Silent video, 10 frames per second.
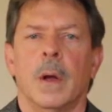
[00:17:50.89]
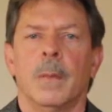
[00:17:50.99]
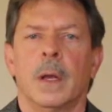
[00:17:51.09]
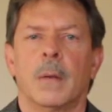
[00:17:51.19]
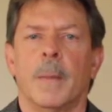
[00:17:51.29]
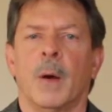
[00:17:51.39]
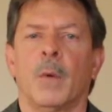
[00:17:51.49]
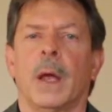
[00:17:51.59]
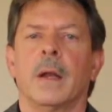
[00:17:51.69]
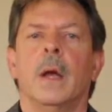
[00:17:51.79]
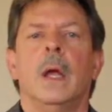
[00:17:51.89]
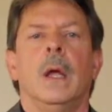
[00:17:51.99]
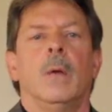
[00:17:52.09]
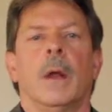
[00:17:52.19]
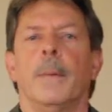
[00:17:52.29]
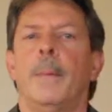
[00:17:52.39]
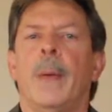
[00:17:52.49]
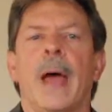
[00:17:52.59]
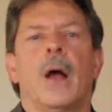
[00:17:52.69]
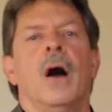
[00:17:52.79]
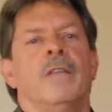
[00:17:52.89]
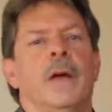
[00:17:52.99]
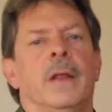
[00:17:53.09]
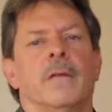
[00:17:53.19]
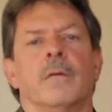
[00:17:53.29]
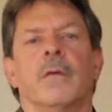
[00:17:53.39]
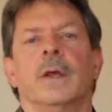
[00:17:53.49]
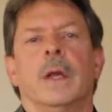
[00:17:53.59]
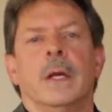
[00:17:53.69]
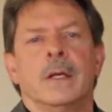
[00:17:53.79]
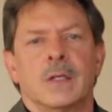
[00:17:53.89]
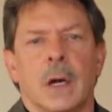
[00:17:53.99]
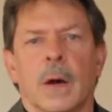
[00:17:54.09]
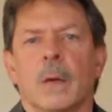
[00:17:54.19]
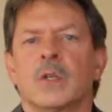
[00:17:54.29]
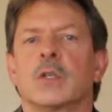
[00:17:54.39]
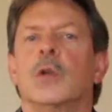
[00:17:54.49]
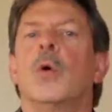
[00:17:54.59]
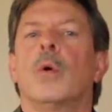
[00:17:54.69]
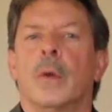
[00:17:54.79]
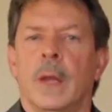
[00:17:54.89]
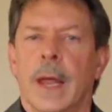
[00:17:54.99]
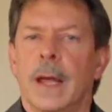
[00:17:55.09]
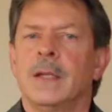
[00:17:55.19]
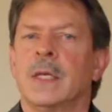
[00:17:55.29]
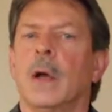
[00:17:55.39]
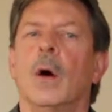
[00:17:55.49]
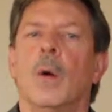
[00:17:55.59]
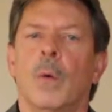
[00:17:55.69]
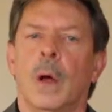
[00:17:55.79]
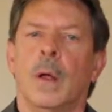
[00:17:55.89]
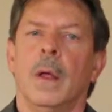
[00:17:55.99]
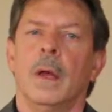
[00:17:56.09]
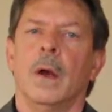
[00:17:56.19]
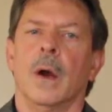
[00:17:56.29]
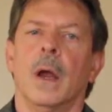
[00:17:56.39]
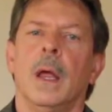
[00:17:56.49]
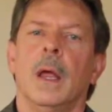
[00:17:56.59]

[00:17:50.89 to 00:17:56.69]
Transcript: I mean, come on, we got to back off on this and try to start out slower than that and say, oh, well, here,